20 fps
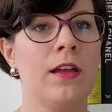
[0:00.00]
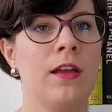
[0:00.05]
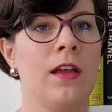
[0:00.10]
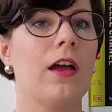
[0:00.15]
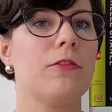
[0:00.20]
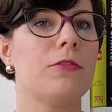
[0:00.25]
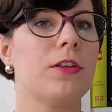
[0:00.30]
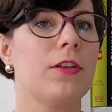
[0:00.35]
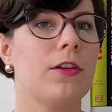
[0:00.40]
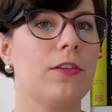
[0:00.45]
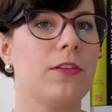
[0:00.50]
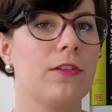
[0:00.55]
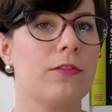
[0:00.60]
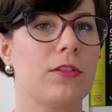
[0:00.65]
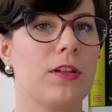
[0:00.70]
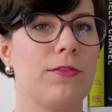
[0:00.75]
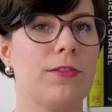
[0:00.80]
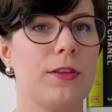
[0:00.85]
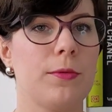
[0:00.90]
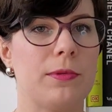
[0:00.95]
I will also
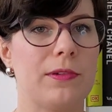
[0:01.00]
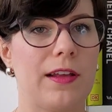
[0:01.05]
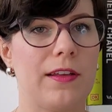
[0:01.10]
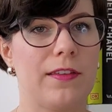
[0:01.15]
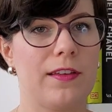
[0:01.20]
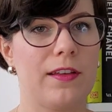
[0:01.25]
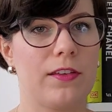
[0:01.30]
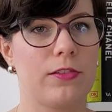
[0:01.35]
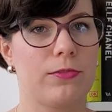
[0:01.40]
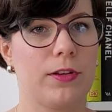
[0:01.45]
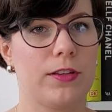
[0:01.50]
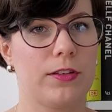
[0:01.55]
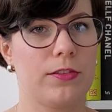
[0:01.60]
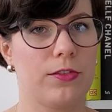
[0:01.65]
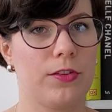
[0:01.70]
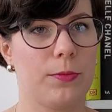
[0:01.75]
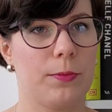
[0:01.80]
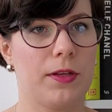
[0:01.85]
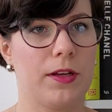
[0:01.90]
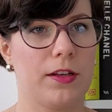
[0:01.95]
reveal pricing
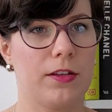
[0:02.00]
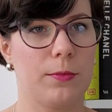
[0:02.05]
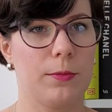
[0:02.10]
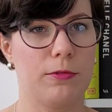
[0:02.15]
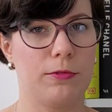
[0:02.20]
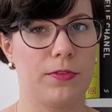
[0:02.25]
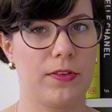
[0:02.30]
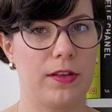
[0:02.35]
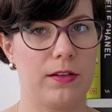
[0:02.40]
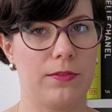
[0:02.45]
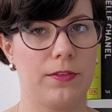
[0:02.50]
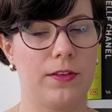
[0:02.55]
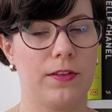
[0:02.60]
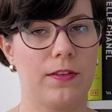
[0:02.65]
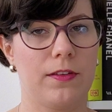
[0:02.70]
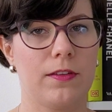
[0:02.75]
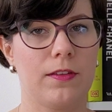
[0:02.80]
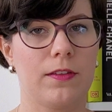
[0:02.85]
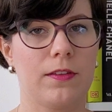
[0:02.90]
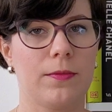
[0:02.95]
strategies behind both
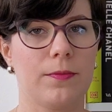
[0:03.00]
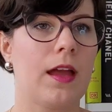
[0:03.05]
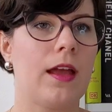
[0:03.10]
services.